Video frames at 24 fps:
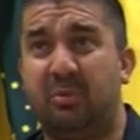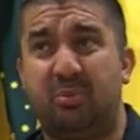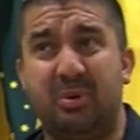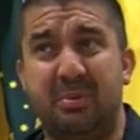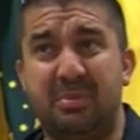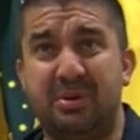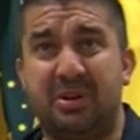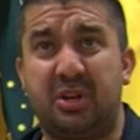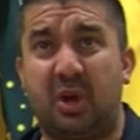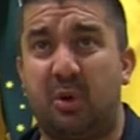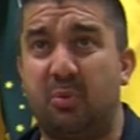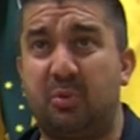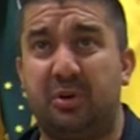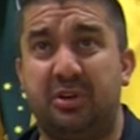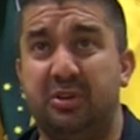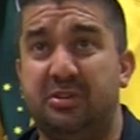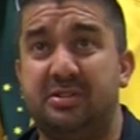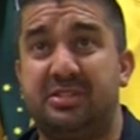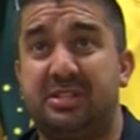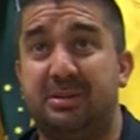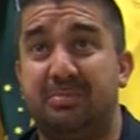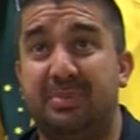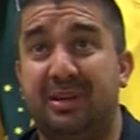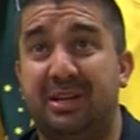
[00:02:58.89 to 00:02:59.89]
women don't want to
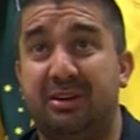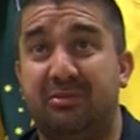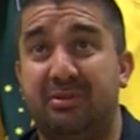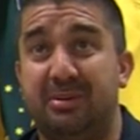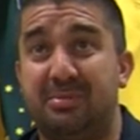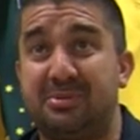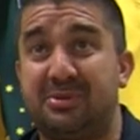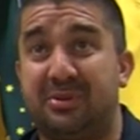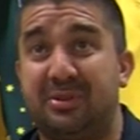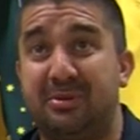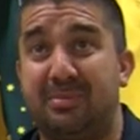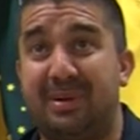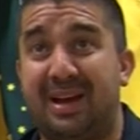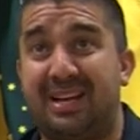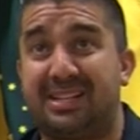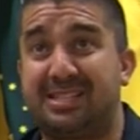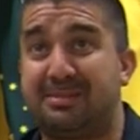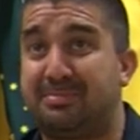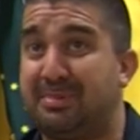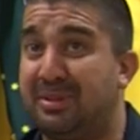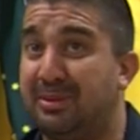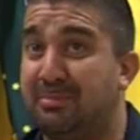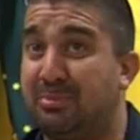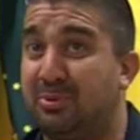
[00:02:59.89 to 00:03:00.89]
use the pink grips on the bats,
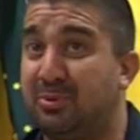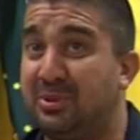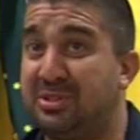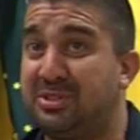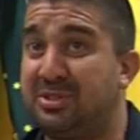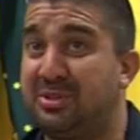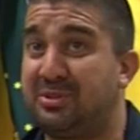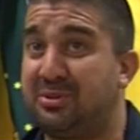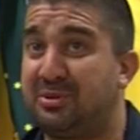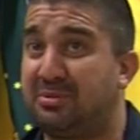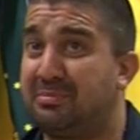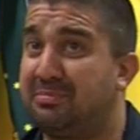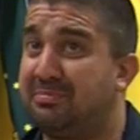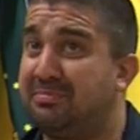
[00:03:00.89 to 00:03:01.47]
but the boys do.